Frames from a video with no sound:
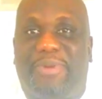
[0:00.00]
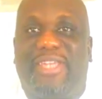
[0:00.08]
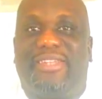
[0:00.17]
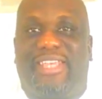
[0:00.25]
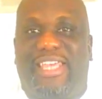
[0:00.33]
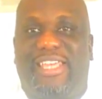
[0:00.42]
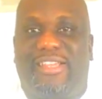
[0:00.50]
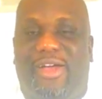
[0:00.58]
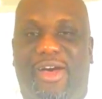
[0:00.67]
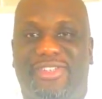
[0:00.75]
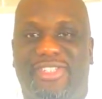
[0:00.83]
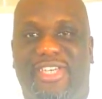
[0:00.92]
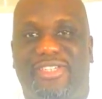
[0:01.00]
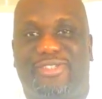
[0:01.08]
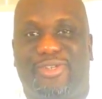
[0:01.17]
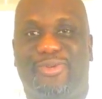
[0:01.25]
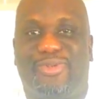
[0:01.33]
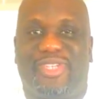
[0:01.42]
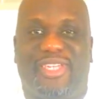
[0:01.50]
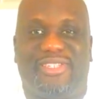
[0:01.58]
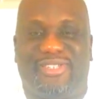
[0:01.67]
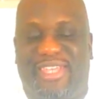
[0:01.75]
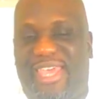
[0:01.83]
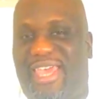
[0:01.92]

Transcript: but he lost his goose and his